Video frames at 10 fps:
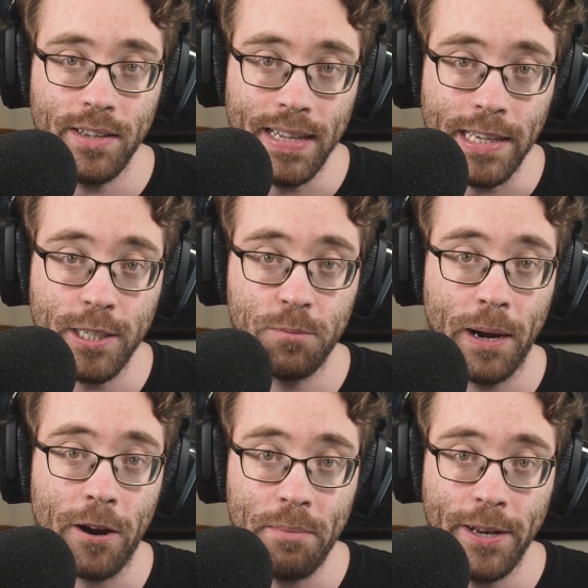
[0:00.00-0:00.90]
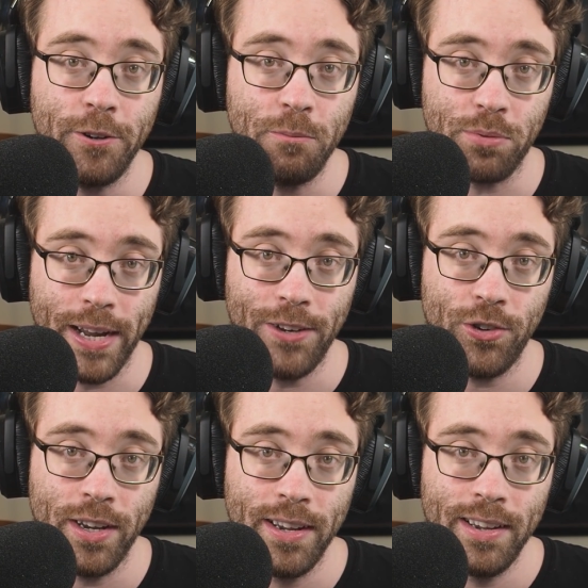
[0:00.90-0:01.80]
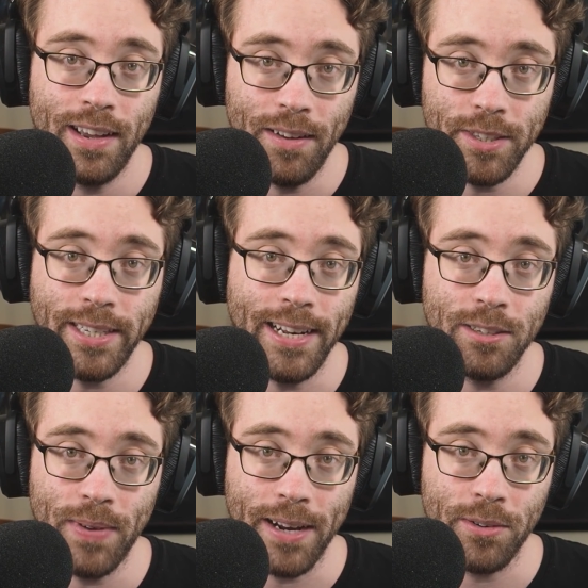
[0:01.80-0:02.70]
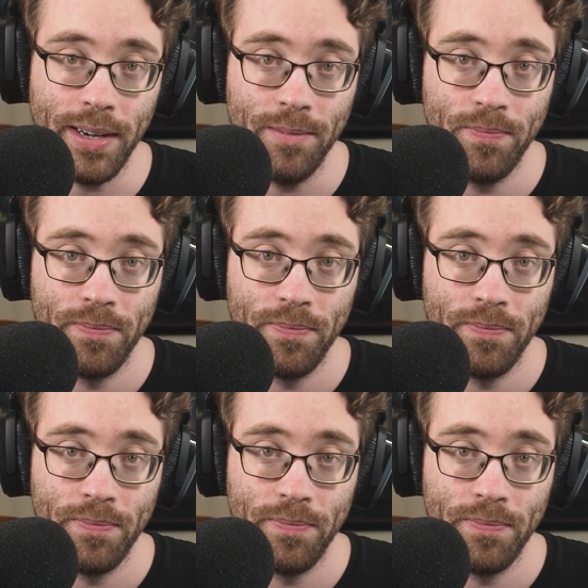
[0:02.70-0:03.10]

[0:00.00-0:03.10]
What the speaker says: to the experimental branch of Satisfactory.